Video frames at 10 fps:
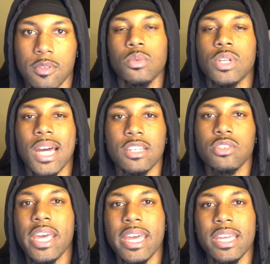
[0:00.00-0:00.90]
When I
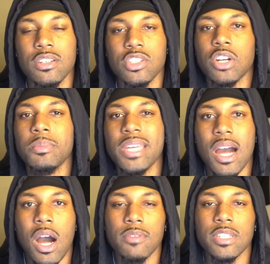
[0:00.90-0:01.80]
do that, it'll show me
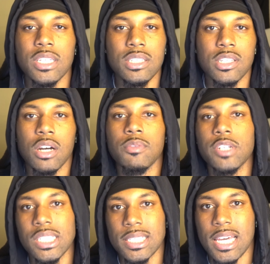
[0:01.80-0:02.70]
how often he's
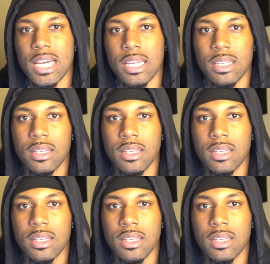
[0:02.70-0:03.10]
covered this line.